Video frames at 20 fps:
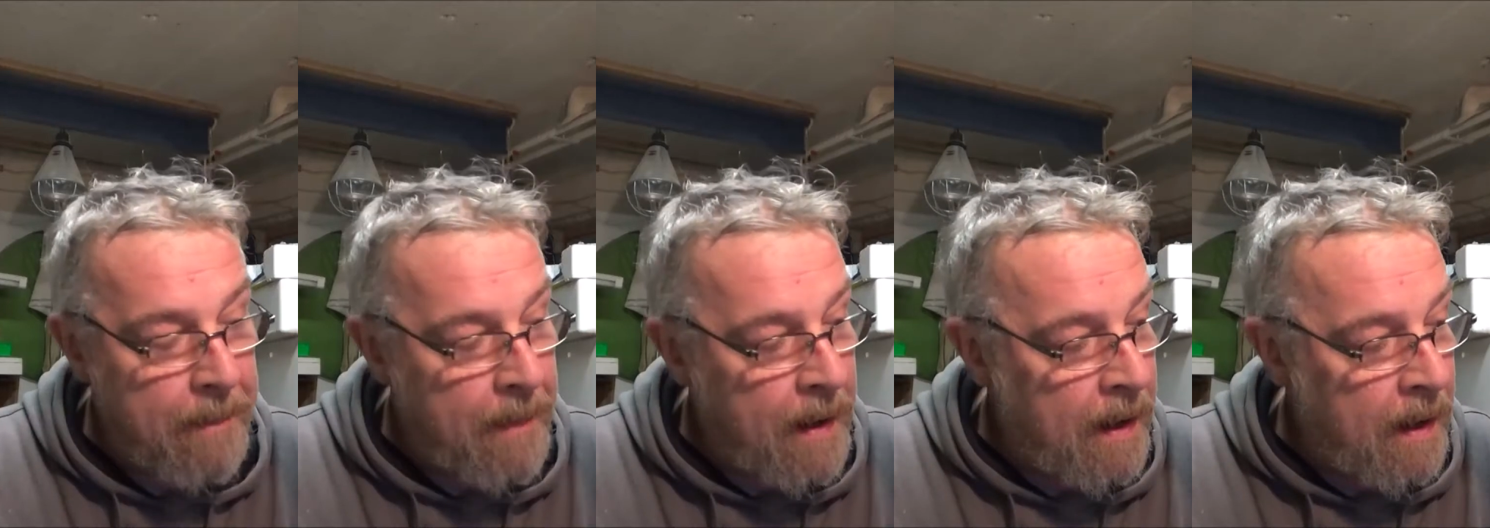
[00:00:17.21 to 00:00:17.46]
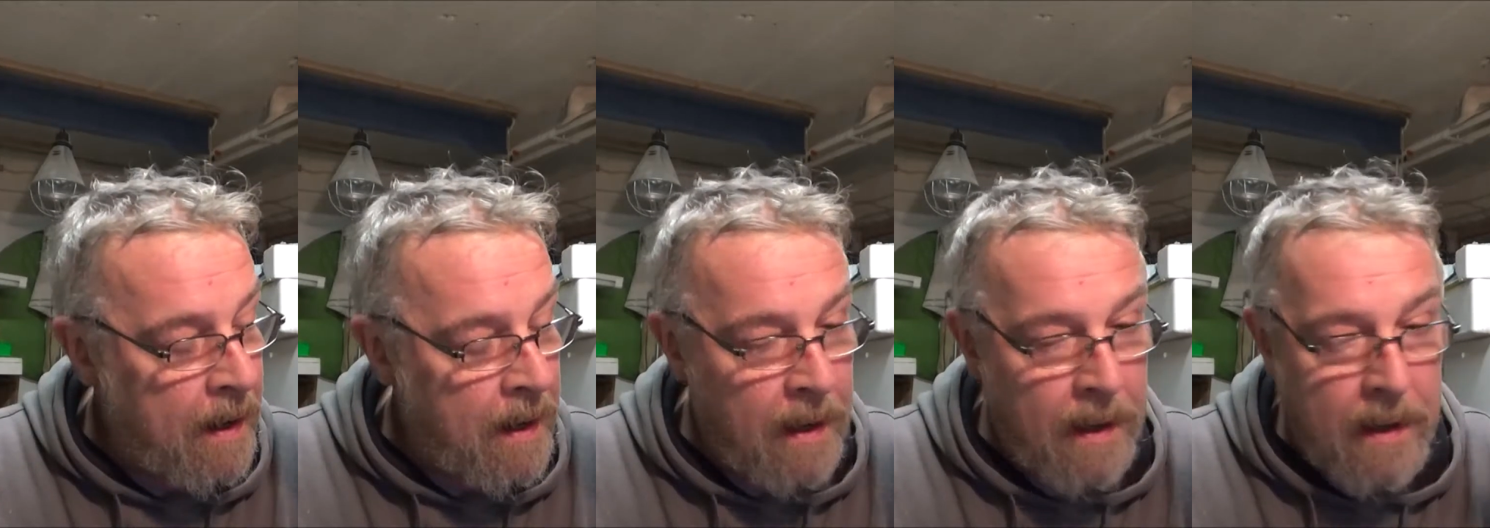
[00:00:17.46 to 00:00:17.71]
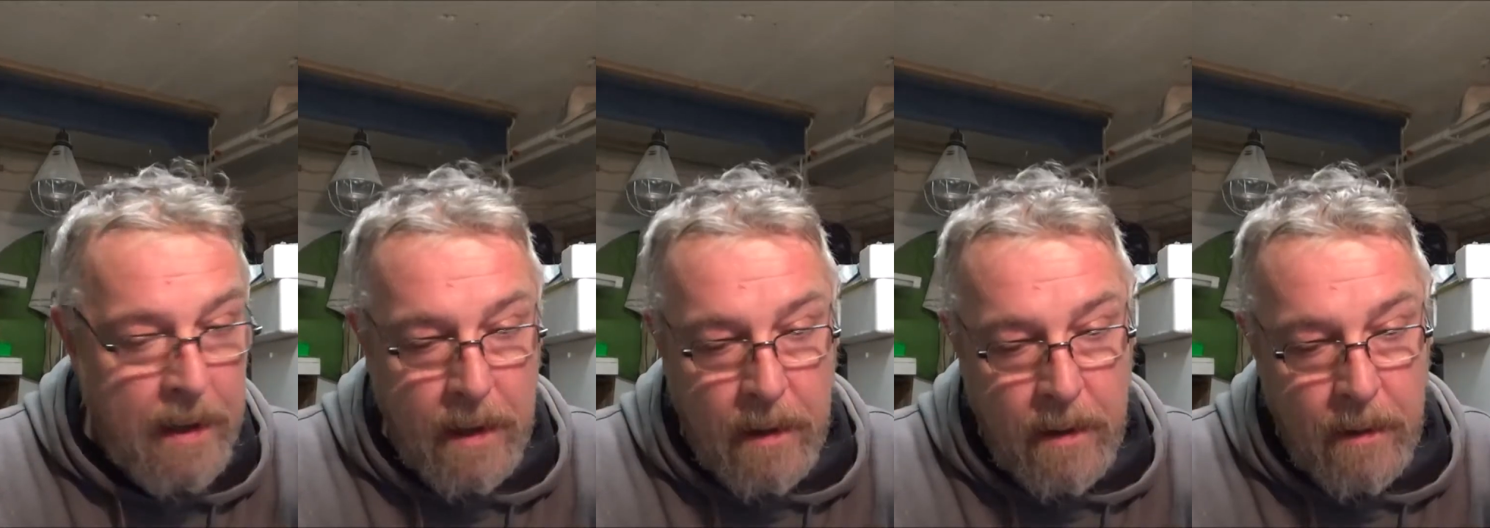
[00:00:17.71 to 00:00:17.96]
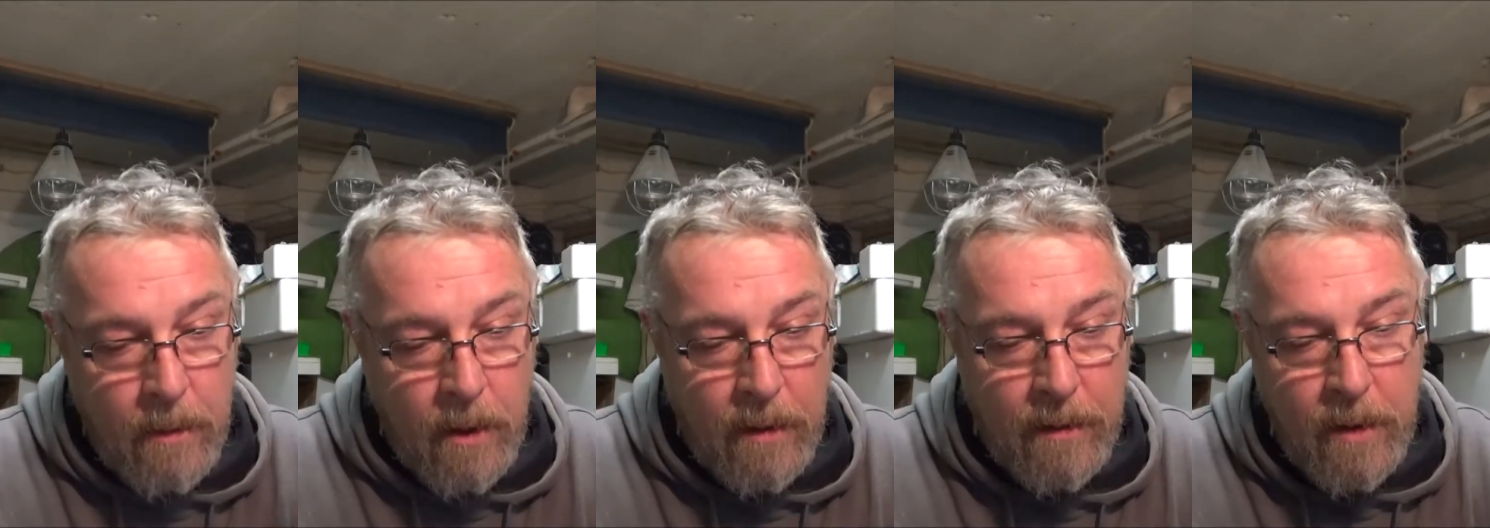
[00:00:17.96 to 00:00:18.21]
And
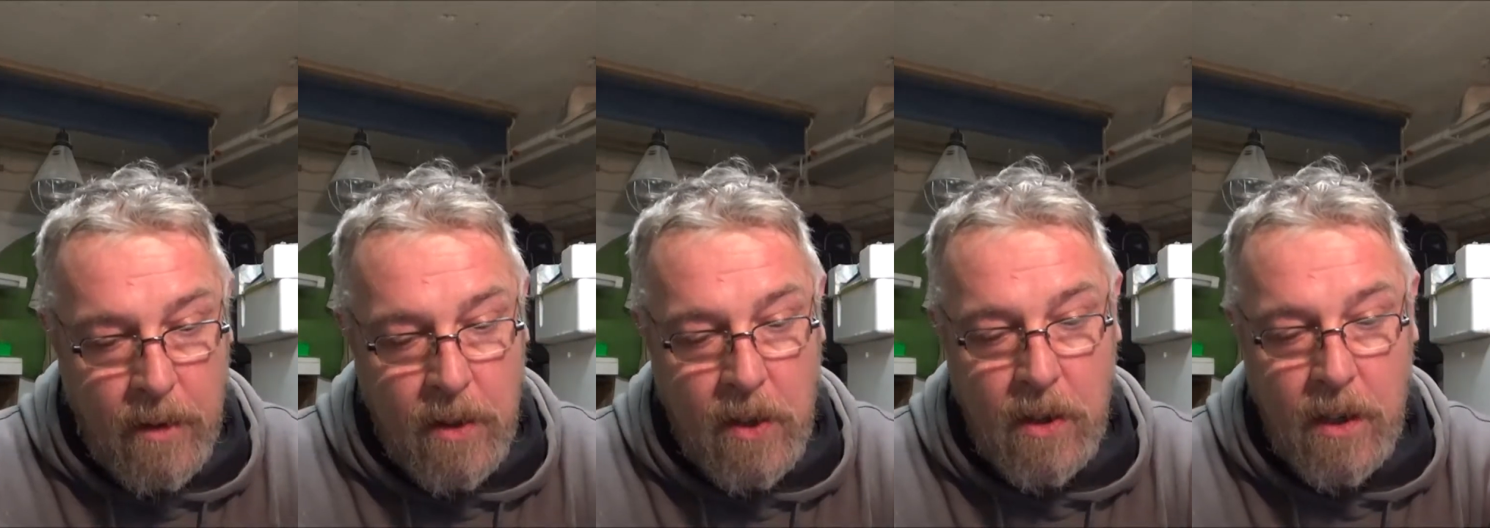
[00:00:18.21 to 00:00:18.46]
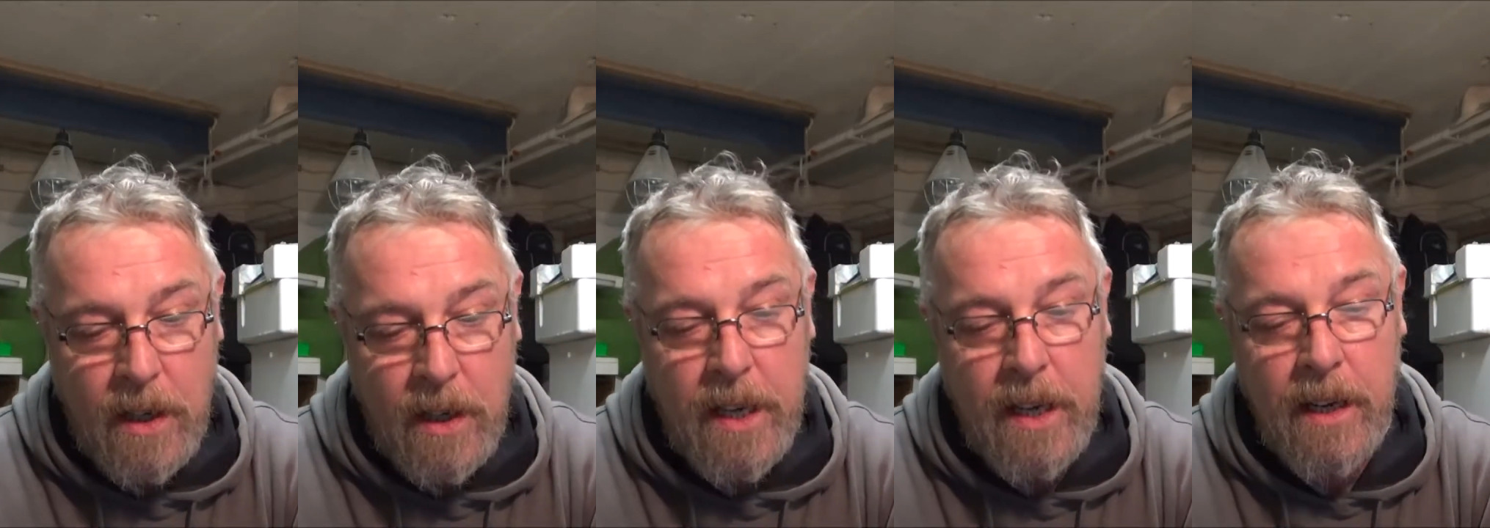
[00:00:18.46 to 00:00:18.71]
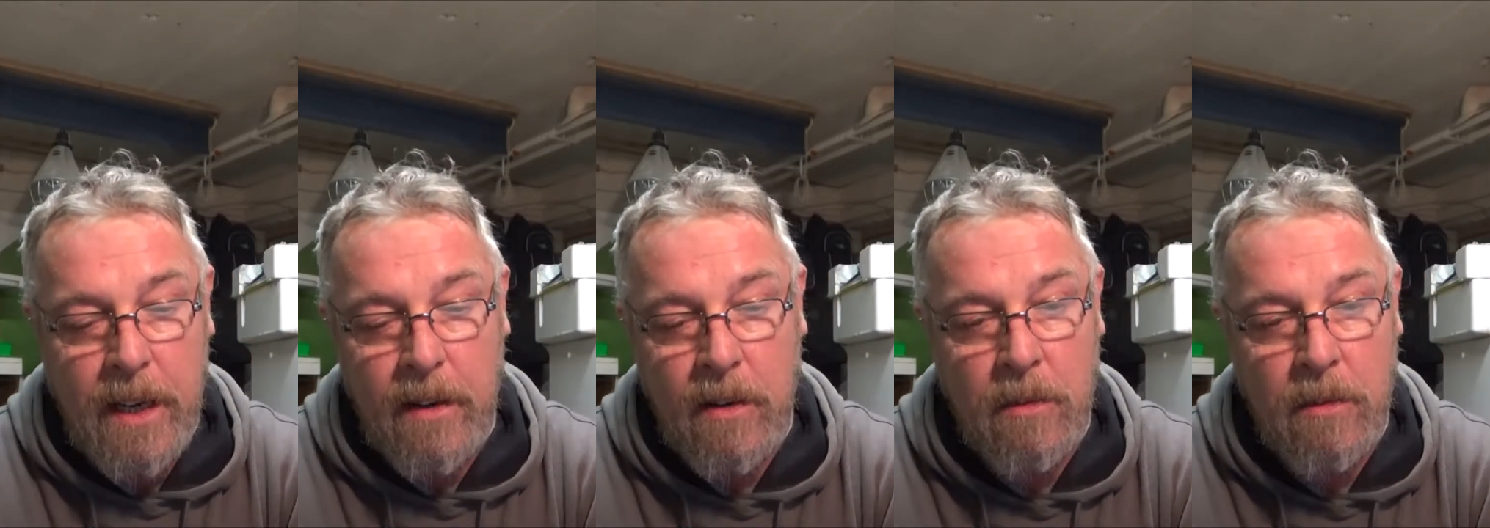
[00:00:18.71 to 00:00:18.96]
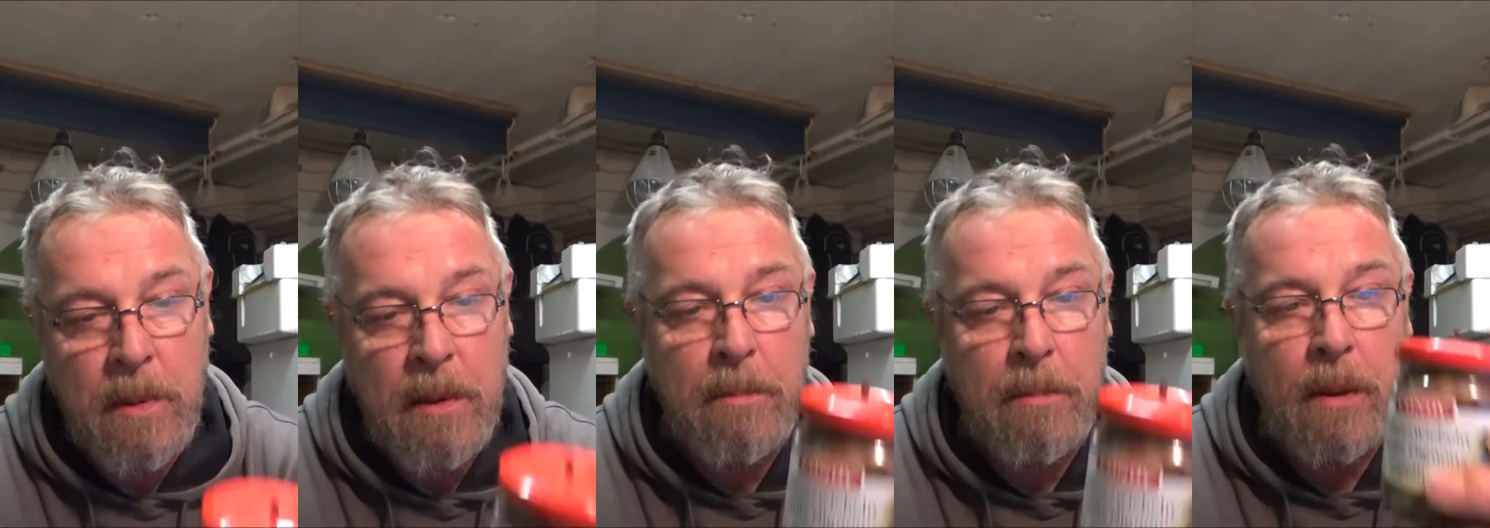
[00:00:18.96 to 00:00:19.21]
what I've also got here, I've
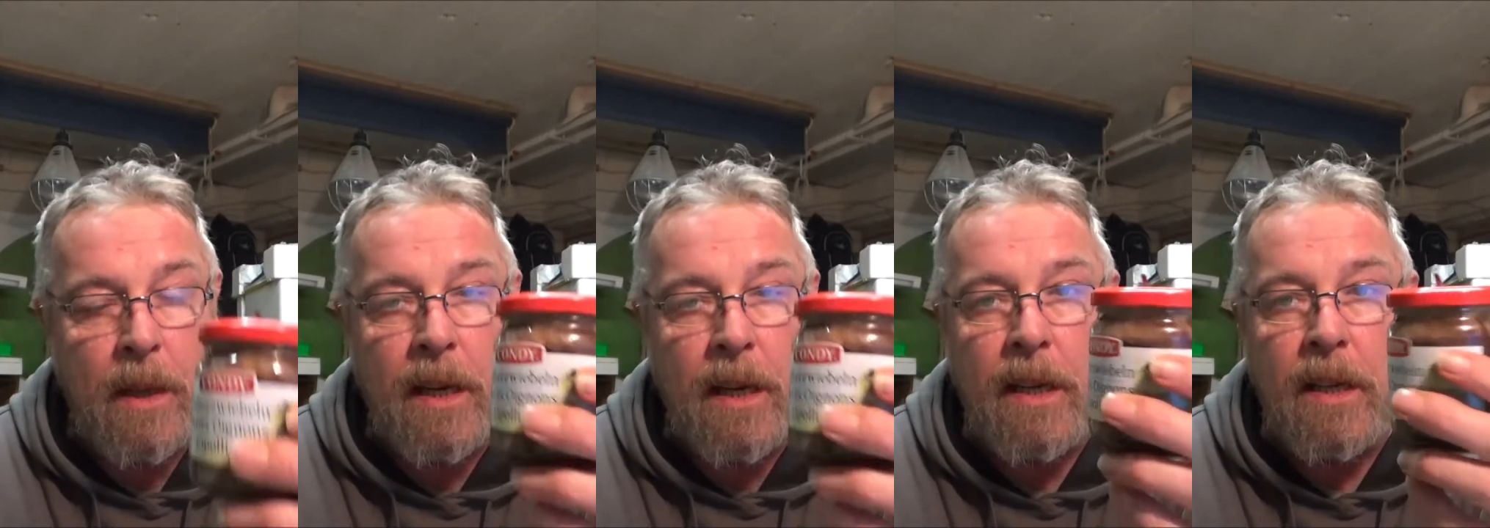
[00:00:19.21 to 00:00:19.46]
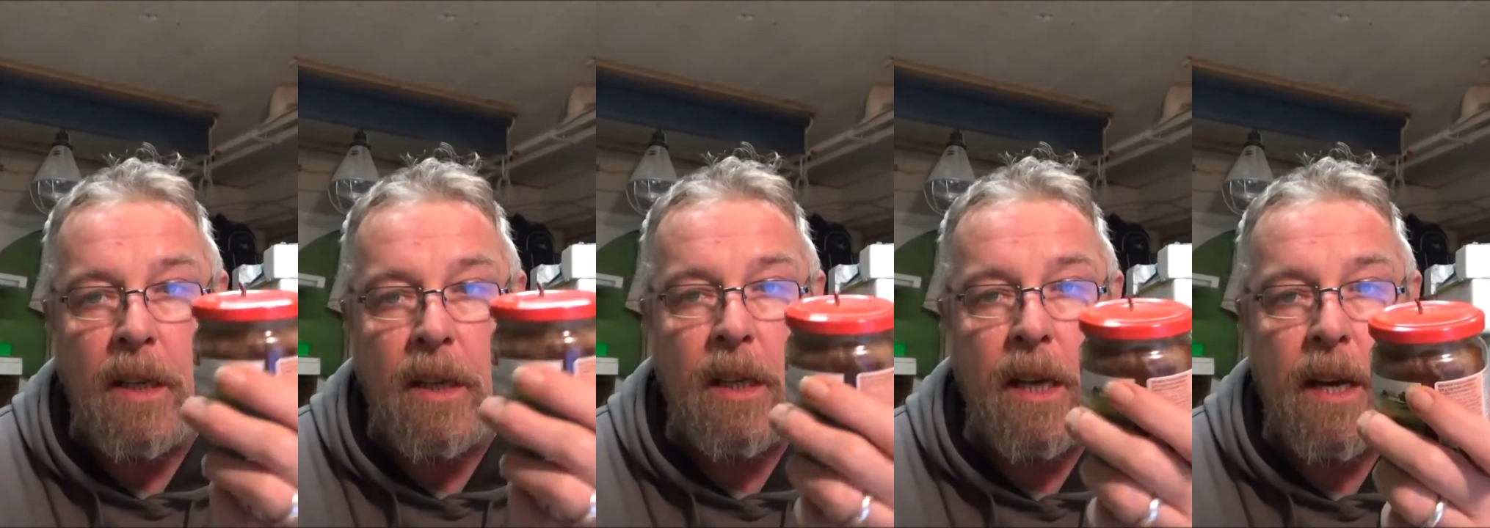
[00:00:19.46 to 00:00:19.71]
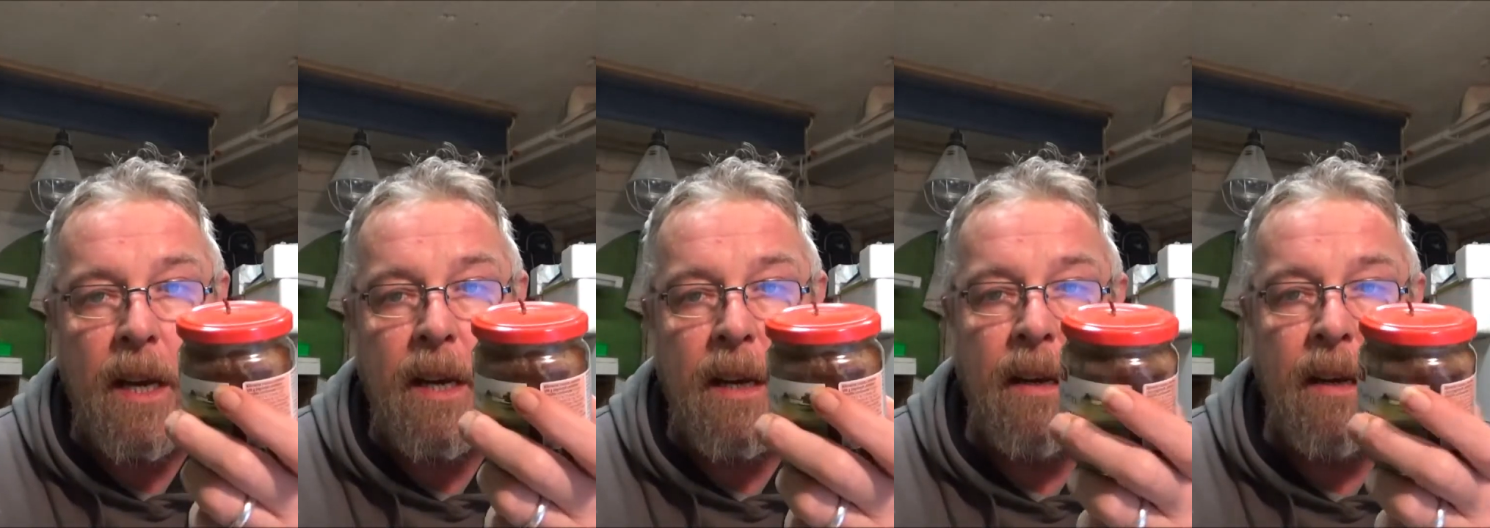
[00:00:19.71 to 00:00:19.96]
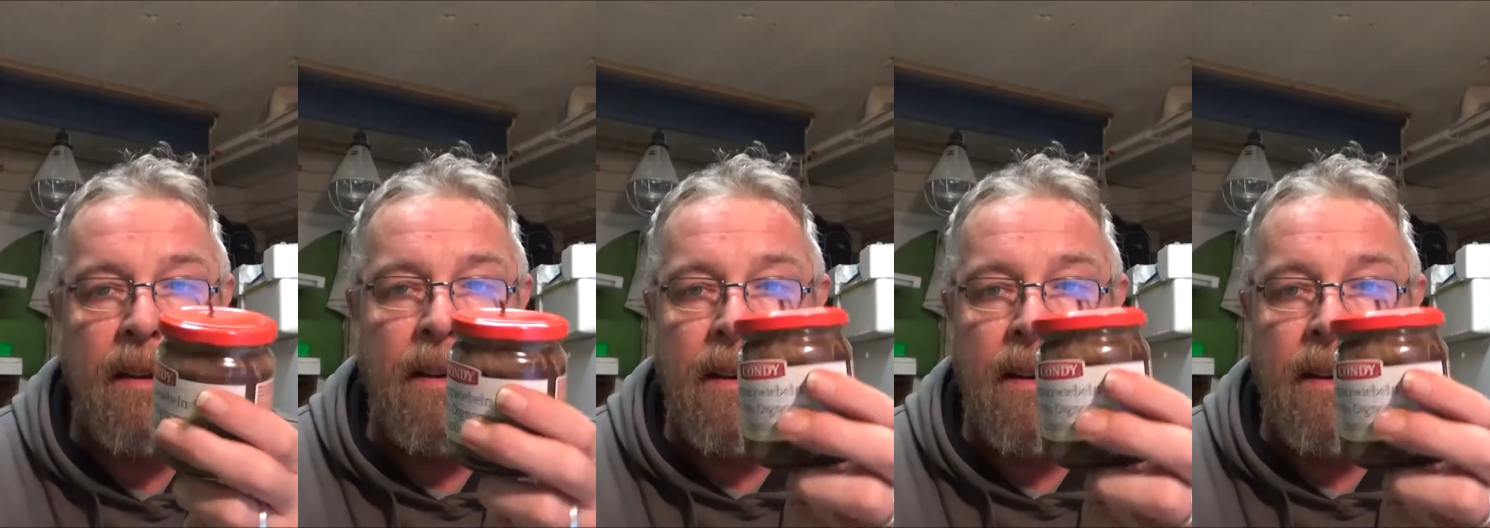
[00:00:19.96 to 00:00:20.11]
just been playing each shed.